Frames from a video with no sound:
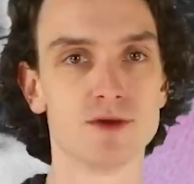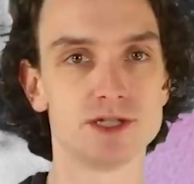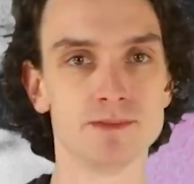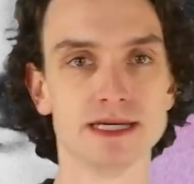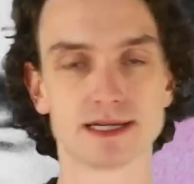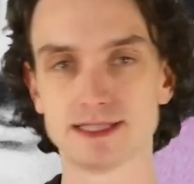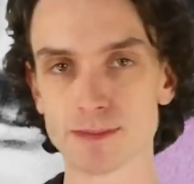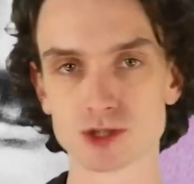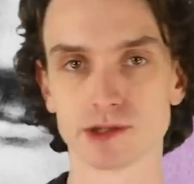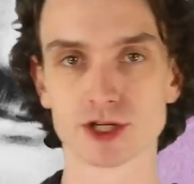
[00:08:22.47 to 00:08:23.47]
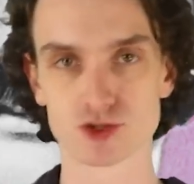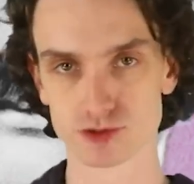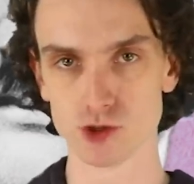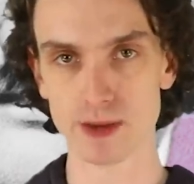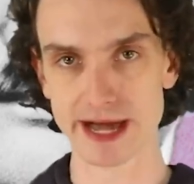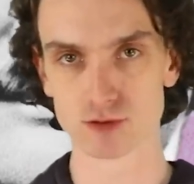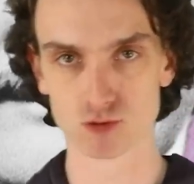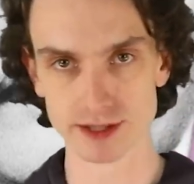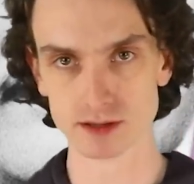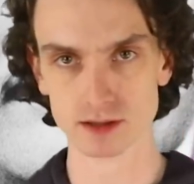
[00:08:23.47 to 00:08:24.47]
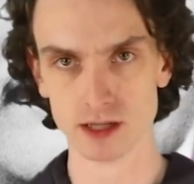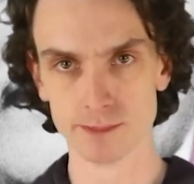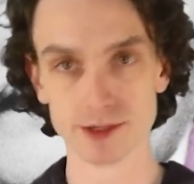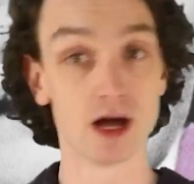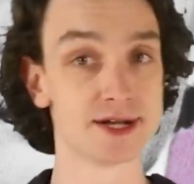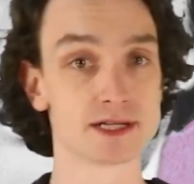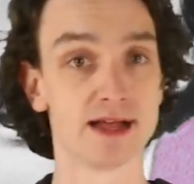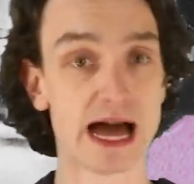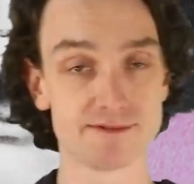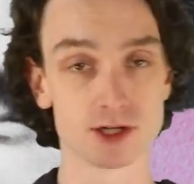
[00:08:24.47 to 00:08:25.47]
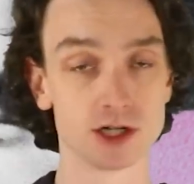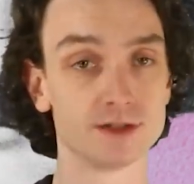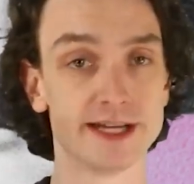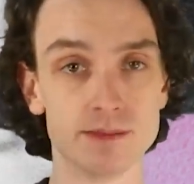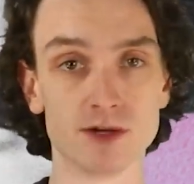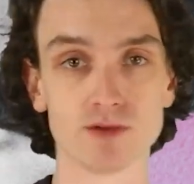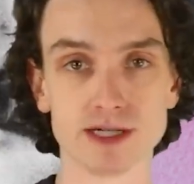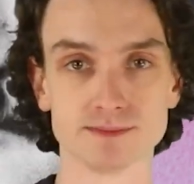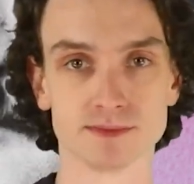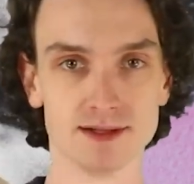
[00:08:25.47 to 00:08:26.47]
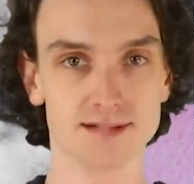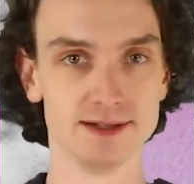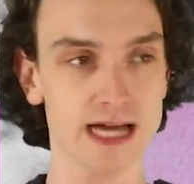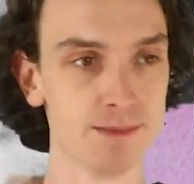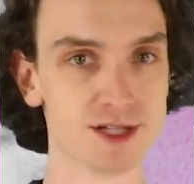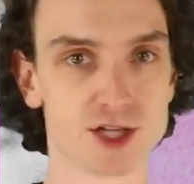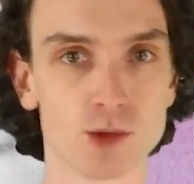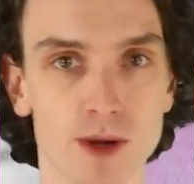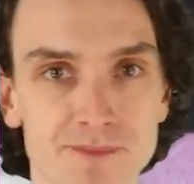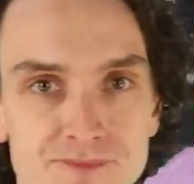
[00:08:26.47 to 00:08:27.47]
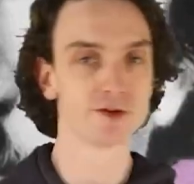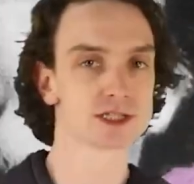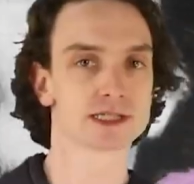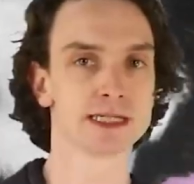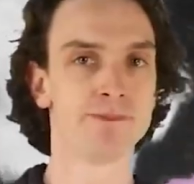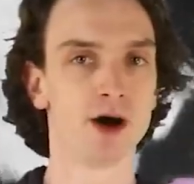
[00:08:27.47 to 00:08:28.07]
out to be exceptionally true and real, but not until after they'd been written. Yeah, it's a good one. Firstly,